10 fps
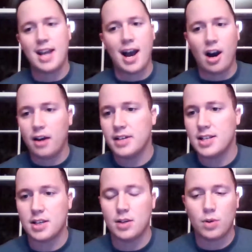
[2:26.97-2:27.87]

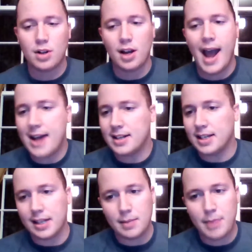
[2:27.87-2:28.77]
obviously we're not adding
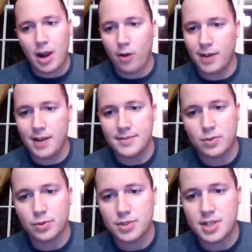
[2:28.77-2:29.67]
any Power Five
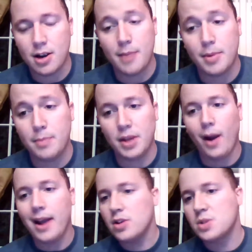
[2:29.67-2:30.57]
schools here. I mean,
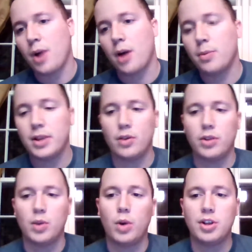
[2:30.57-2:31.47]
BYU is probably the only
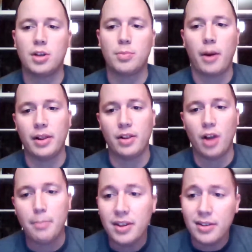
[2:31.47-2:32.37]
one you could probably
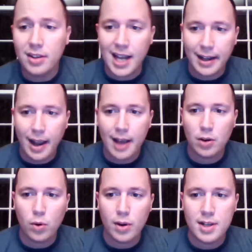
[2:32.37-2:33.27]
lump into that
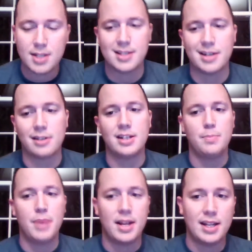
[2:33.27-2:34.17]
category since they're an
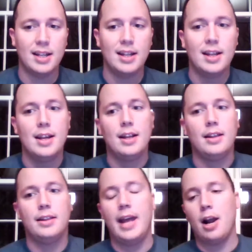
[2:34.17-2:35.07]
independent.
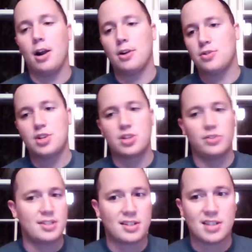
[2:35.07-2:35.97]
They're traditionally
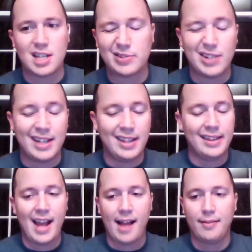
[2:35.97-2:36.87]
successful. I think they
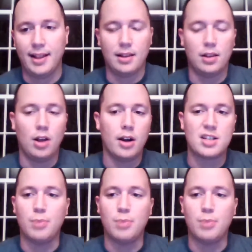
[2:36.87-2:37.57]
have like the longest